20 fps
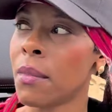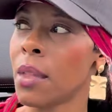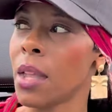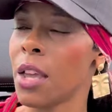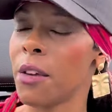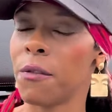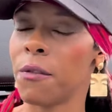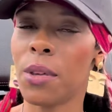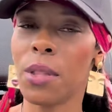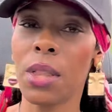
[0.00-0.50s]

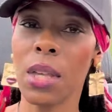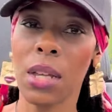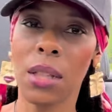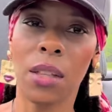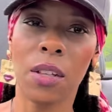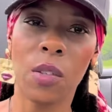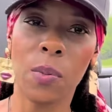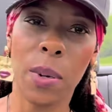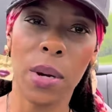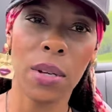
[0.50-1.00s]
If you think
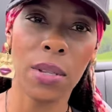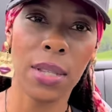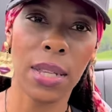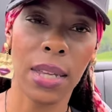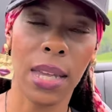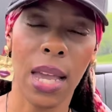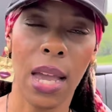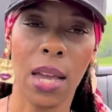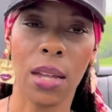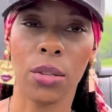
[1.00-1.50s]
this person
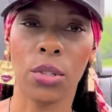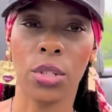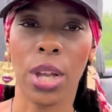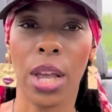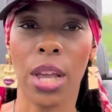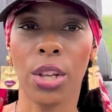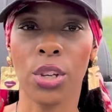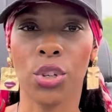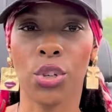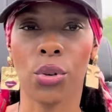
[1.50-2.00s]
can't
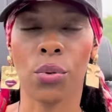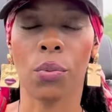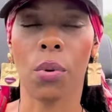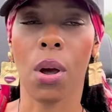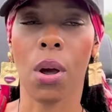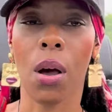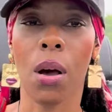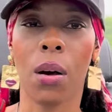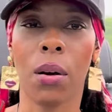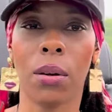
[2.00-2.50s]
change, you're
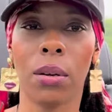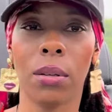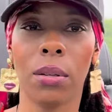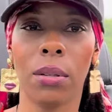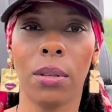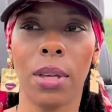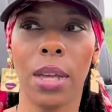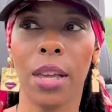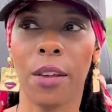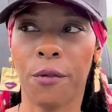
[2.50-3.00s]
wrong.
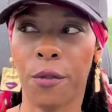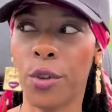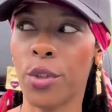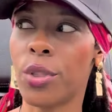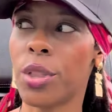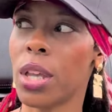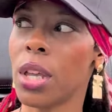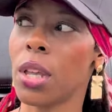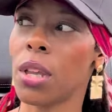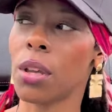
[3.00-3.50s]
If you
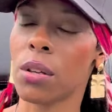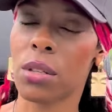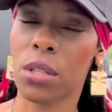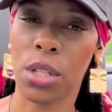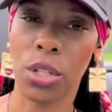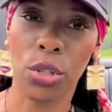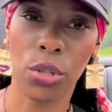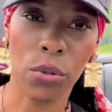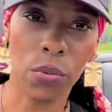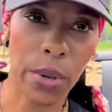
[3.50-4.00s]
think your
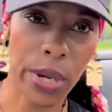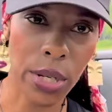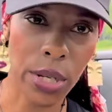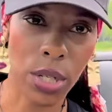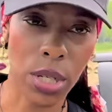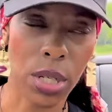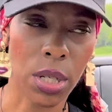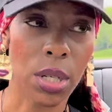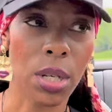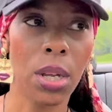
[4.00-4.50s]

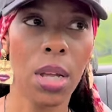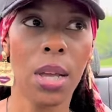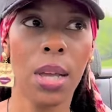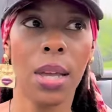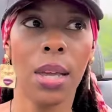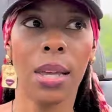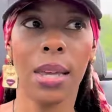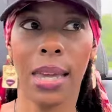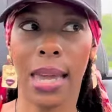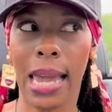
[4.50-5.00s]
situation
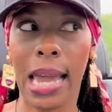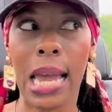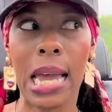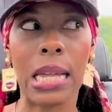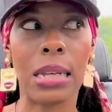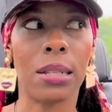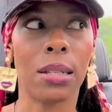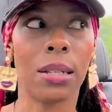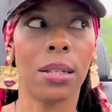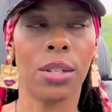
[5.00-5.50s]

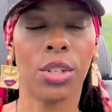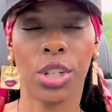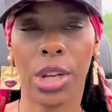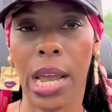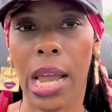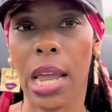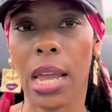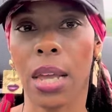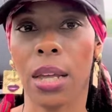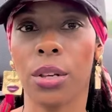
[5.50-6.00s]
can't
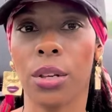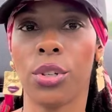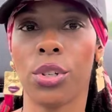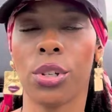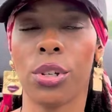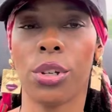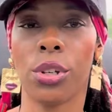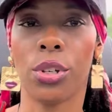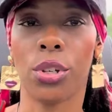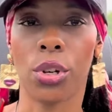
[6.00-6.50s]
change,
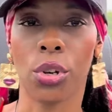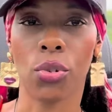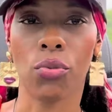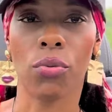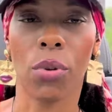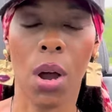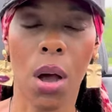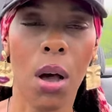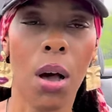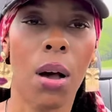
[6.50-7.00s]
you're
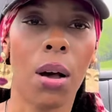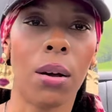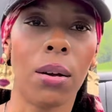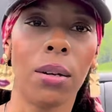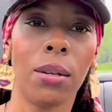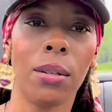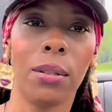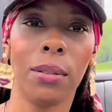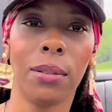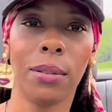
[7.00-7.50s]

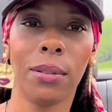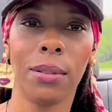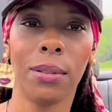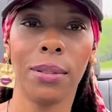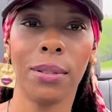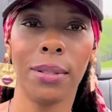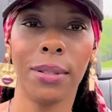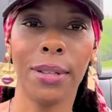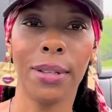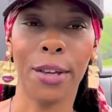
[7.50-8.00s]
wrong.
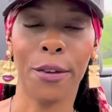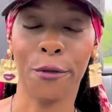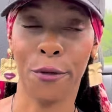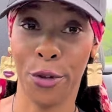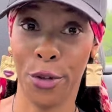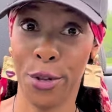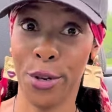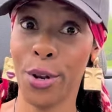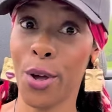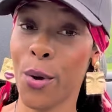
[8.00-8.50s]
If
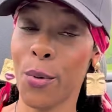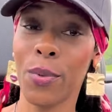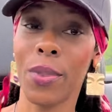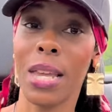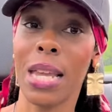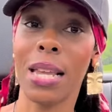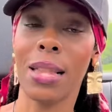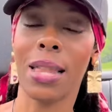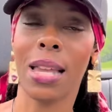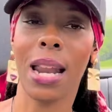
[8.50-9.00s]
you don't
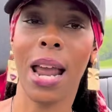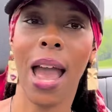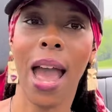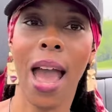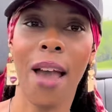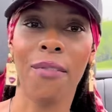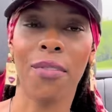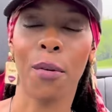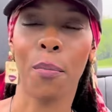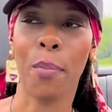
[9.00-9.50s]
think that I
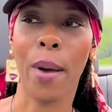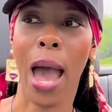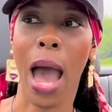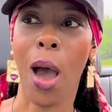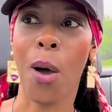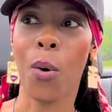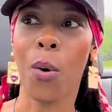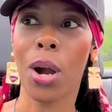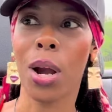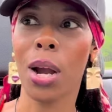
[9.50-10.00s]
have the
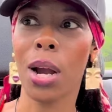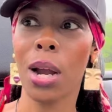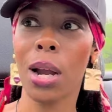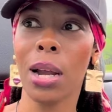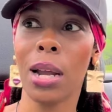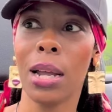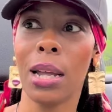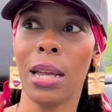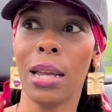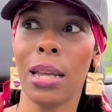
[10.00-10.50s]
power
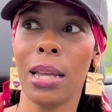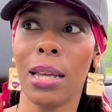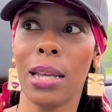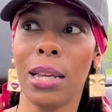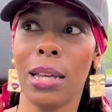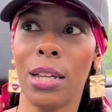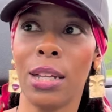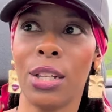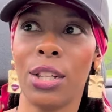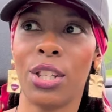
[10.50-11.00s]

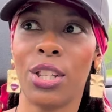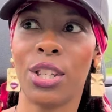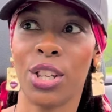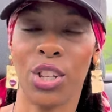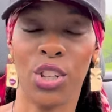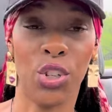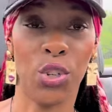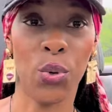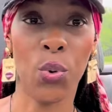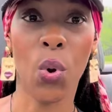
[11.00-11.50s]
to
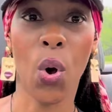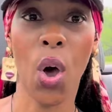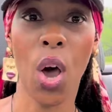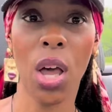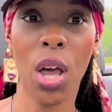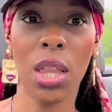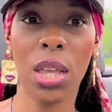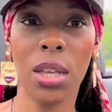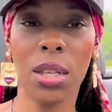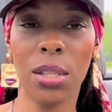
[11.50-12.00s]
do
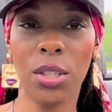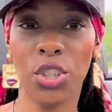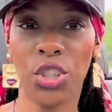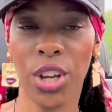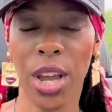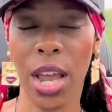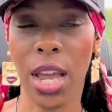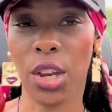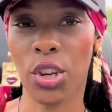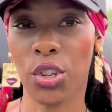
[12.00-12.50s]
all this,
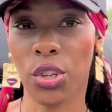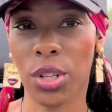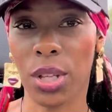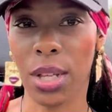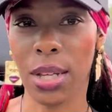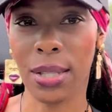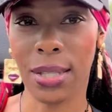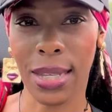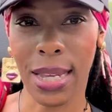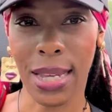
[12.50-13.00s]
change
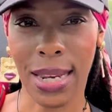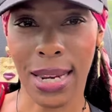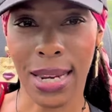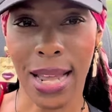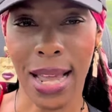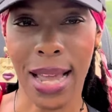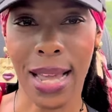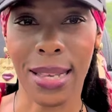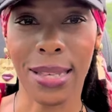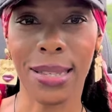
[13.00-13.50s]
this in an
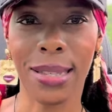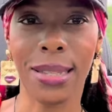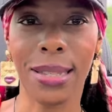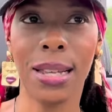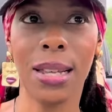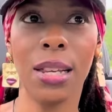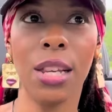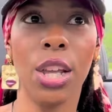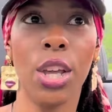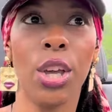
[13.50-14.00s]

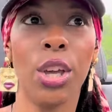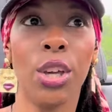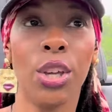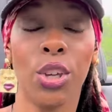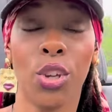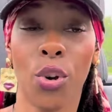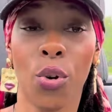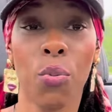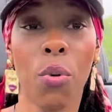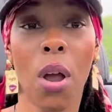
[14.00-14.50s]
instant,
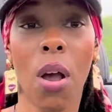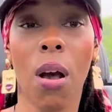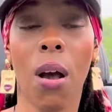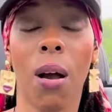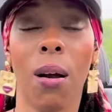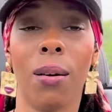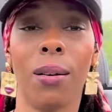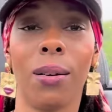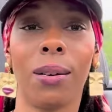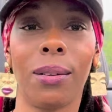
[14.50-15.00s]
you're
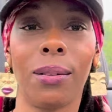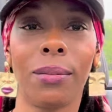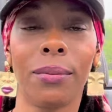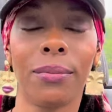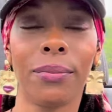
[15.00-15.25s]
wrong.